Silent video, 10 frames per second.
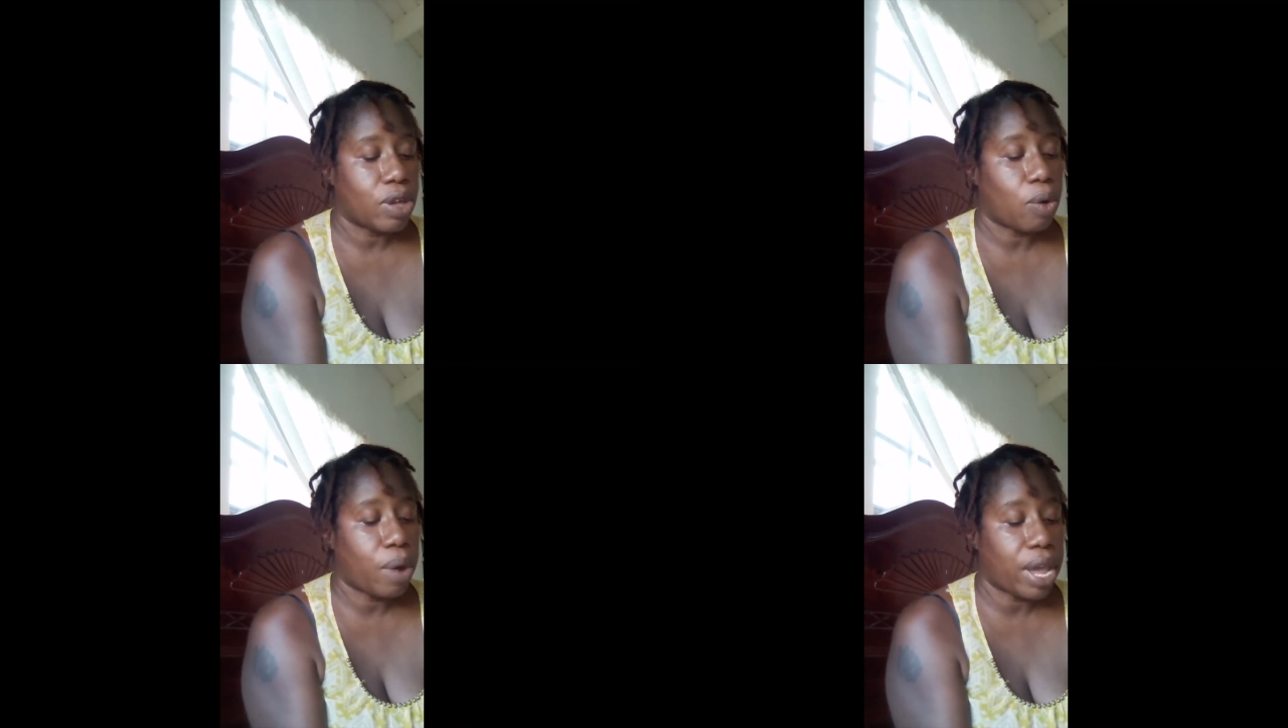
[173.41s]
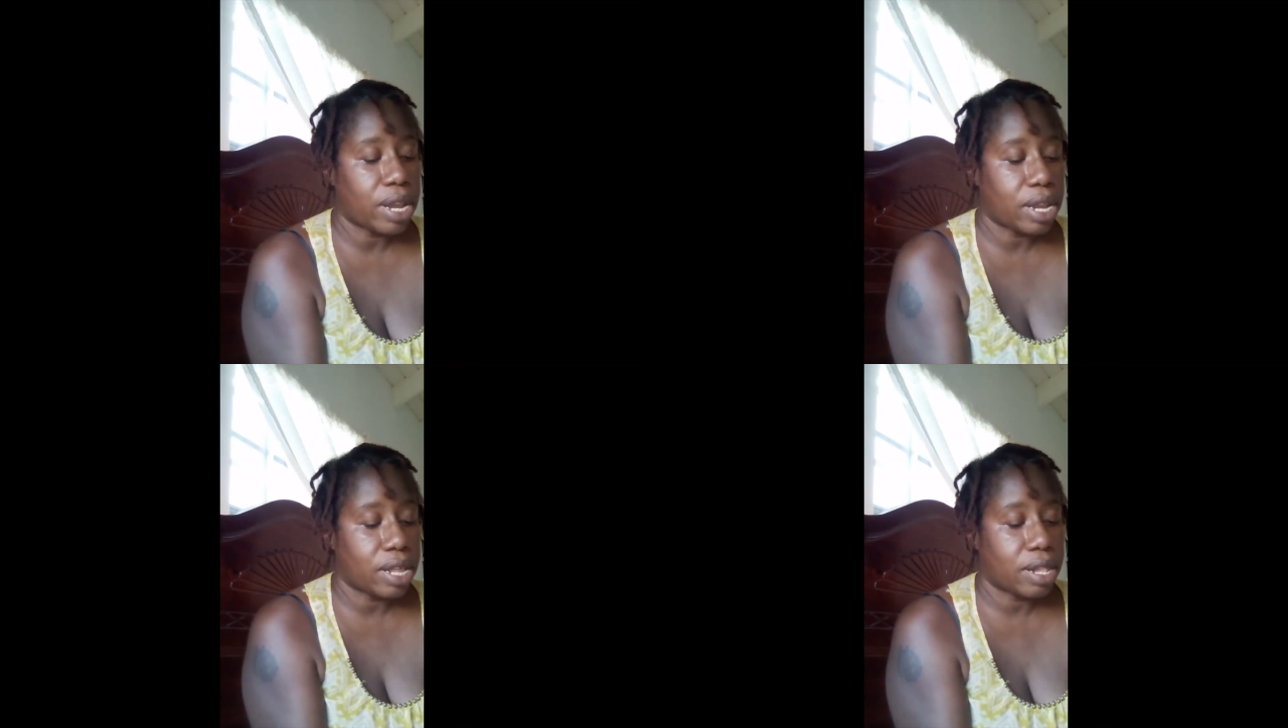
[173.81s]

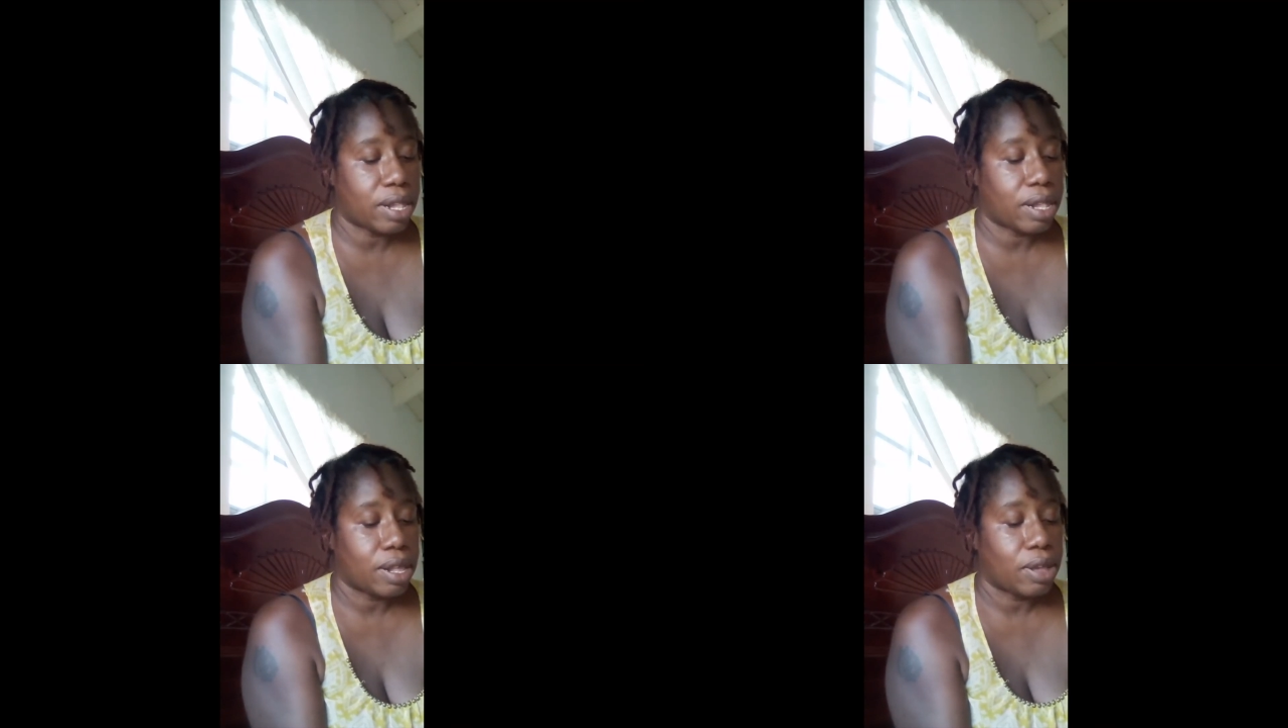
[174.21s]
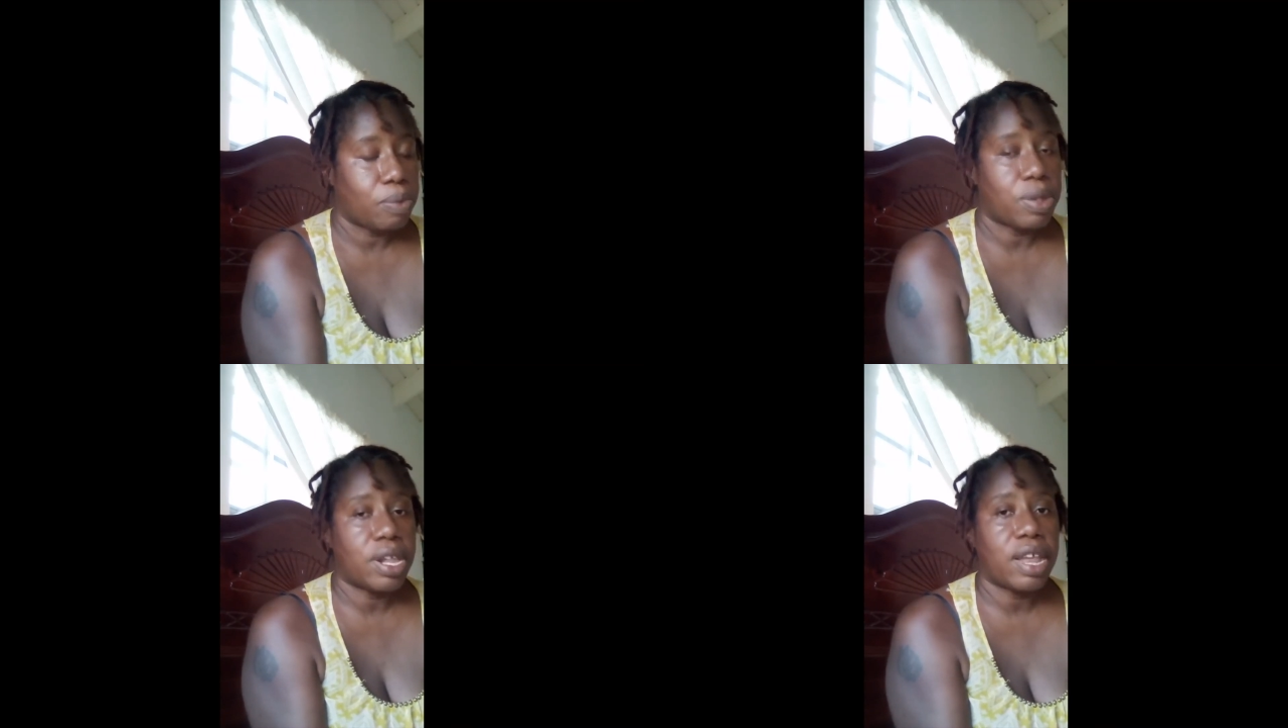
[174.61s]

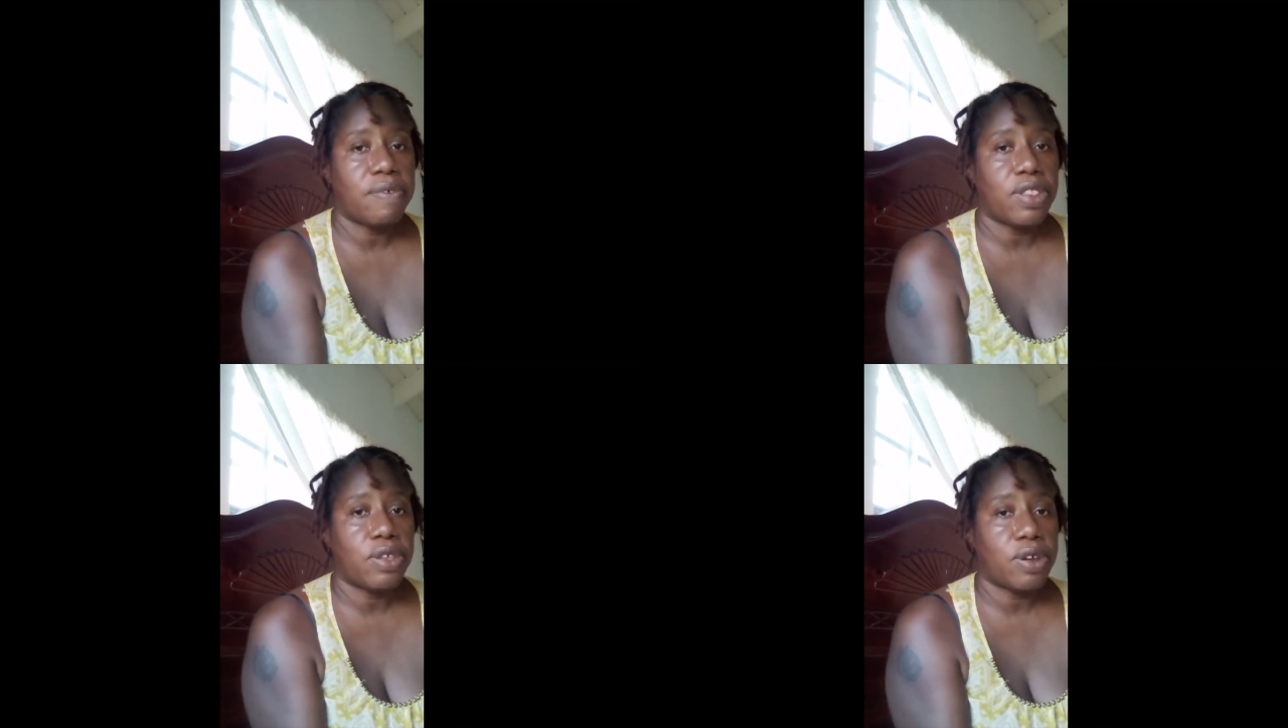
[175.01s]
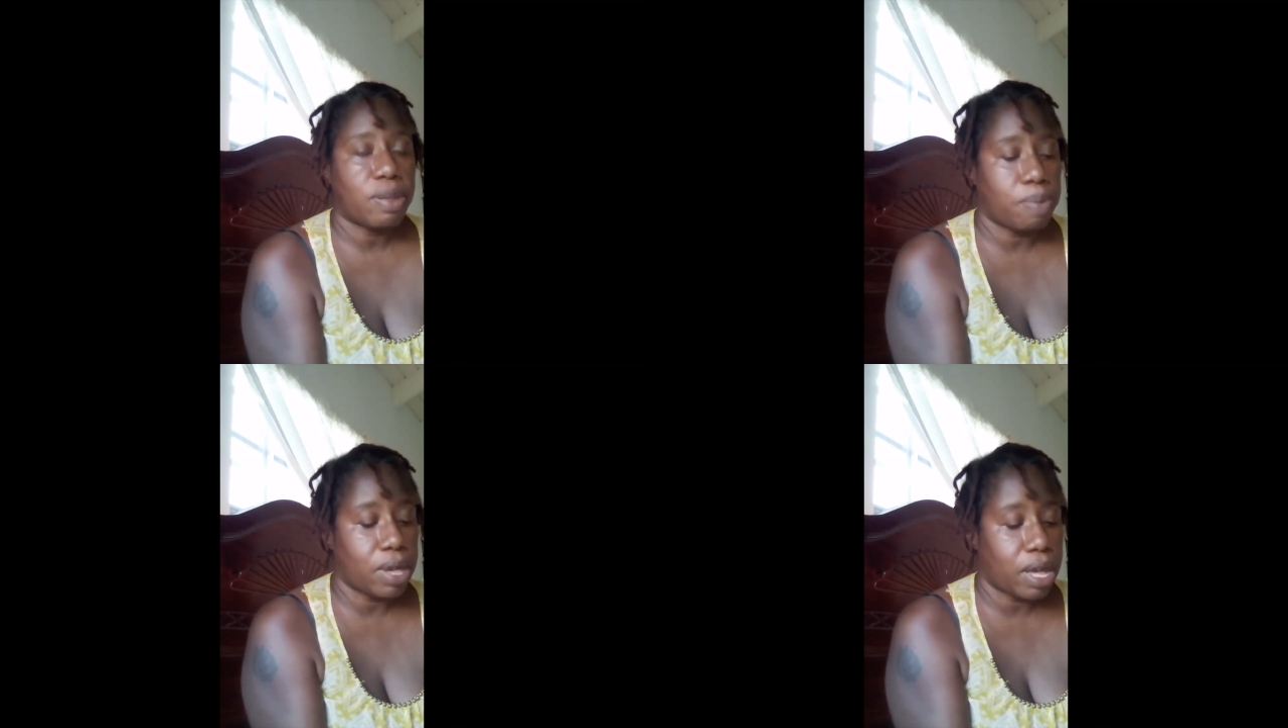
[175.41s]
was 11:30
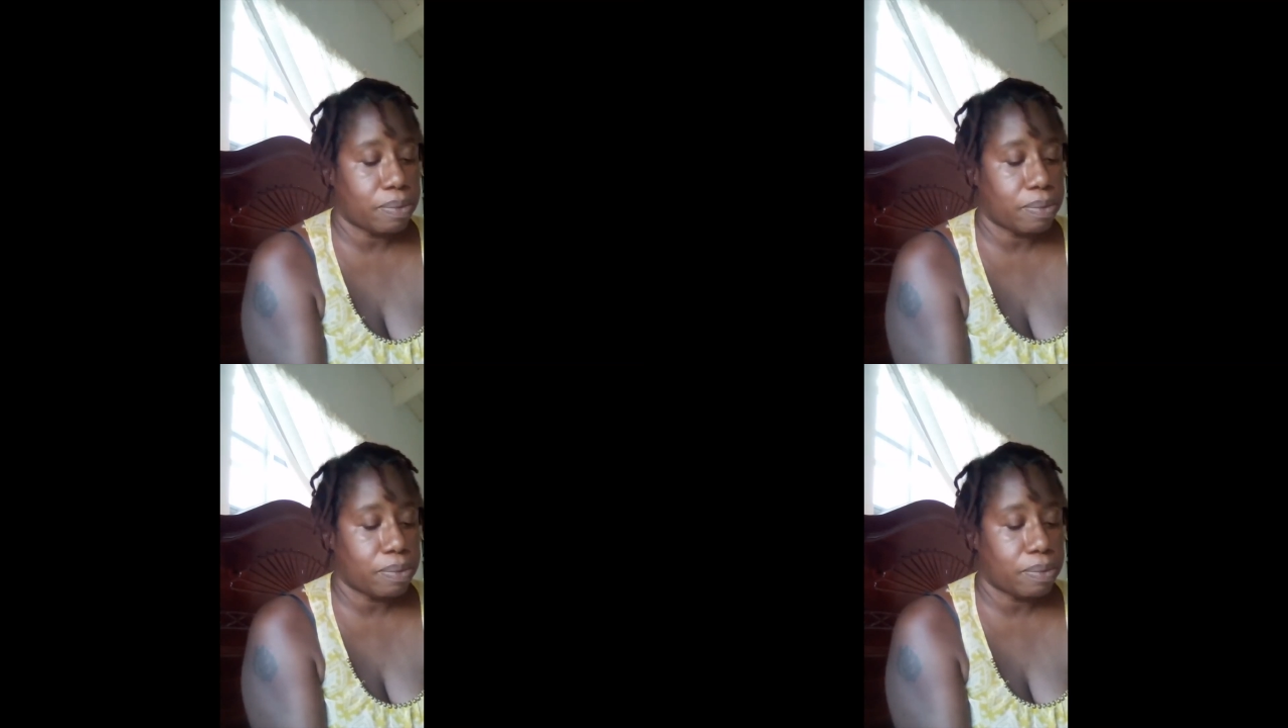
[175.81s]
p.m.